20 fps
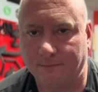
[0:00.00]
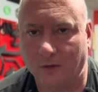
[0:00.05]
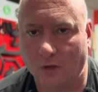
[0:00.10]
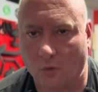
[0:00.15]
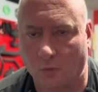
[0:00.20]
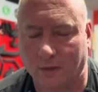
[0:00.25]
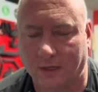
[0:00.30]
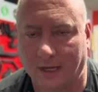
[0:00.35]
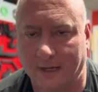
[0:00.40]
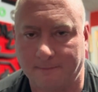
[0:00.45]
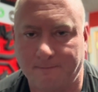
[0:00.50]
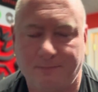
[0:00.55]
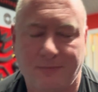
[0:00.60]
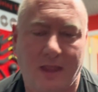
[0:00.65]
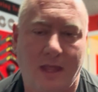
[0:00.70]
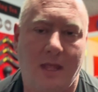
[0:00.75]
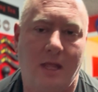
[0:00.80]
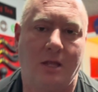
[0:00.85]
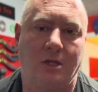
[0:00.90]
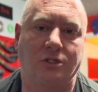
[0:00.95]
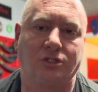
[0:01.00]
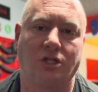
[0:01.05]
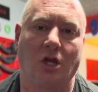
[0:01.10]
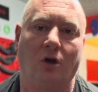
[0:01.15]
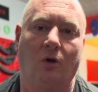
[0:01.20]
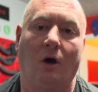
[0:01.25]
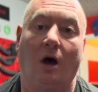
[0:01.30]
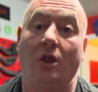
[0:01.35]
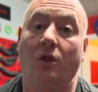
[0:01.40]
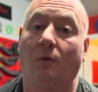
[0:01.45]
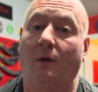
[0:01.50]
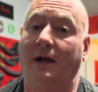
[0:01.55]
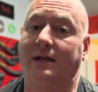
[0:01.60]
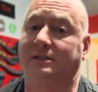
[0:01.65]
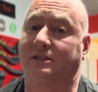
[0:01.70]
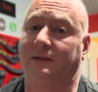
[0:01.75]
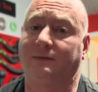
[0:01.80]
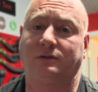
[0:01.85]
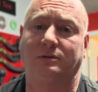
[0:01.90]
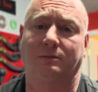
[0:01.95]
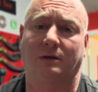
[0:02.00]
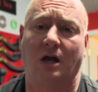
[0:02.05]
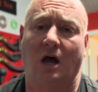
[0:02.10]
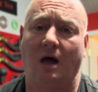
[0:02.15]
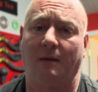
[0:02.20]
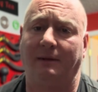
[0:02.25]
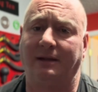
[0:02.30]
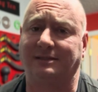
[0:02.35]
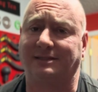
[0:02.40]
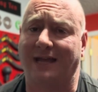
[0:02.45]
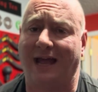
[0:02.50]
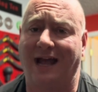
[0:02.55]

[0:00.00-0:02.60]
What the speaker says: Okay, so otherwise, leave some comments,